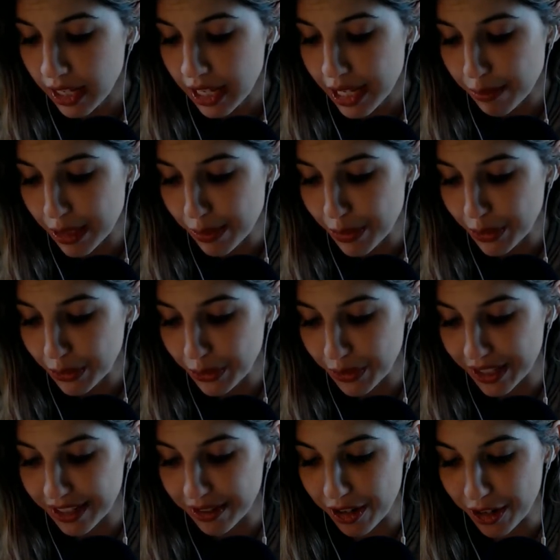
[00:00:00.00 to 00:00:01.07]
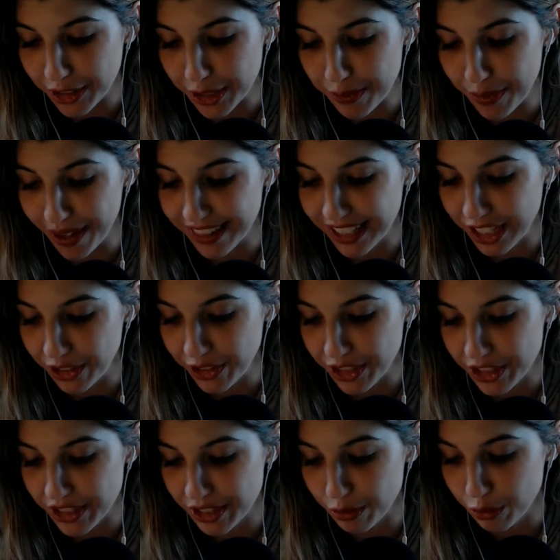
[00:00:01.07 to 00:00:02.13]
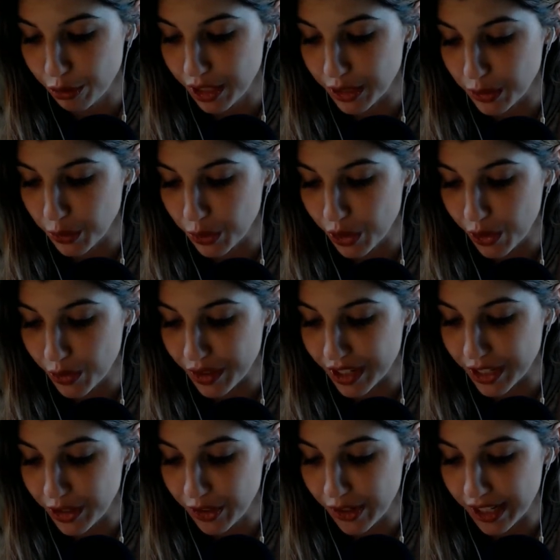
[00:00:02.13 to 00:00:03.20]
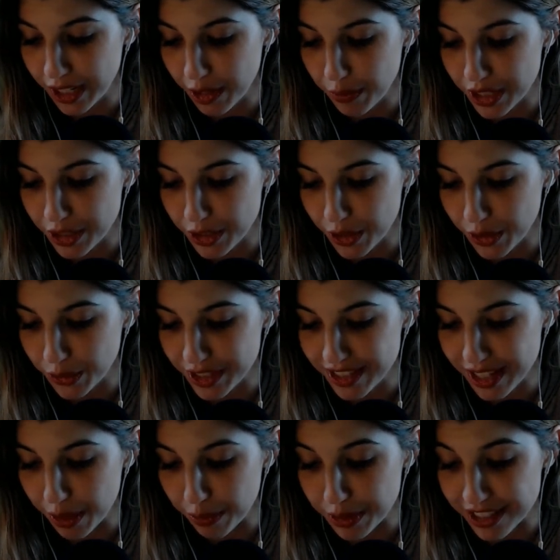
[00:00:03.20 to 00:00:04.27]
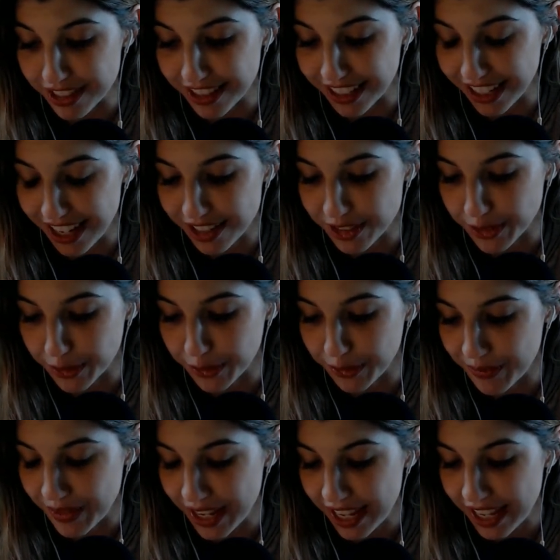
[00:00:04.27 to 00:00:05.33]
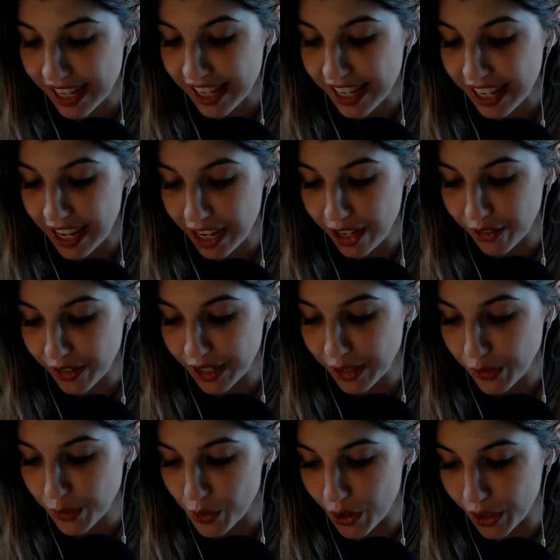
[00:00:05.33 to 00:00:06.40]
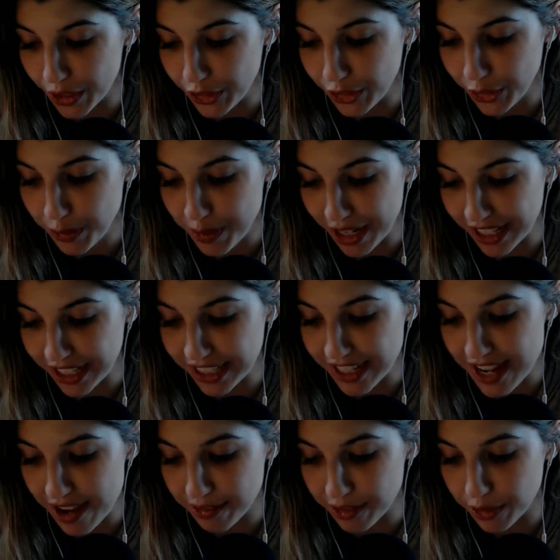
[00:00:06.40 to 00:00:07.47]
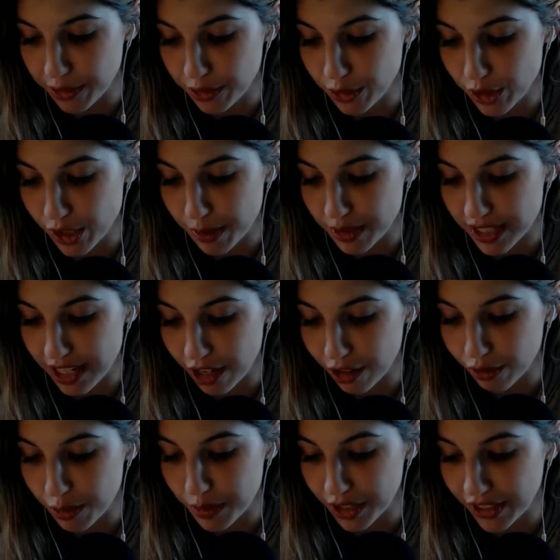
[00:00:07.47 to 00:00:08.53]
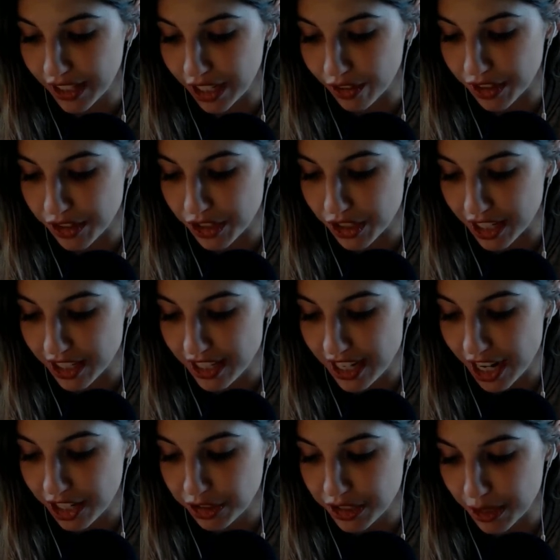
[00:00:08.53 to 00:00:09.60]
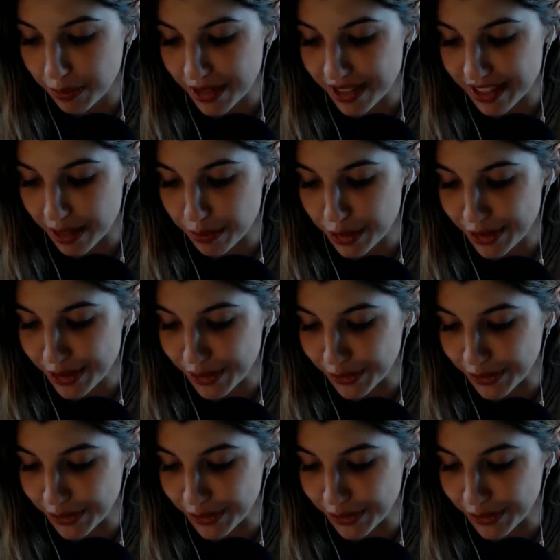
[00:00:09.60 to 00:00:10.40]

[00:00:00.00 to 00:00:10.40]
People who had occupied the carriages in front were already hurrying up the stone steps into the castle. Harry, Ron, Hermione, and Neville jumped down from their carriage and dashed up the steps too,